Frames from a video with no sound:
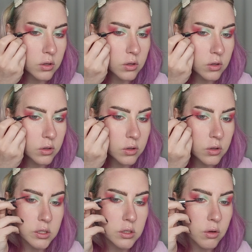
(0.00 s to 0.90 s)

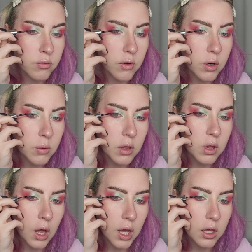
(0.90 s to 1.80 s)
Okay, so far we're
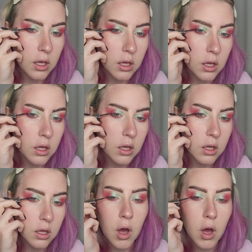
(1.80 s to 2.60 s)
liking it.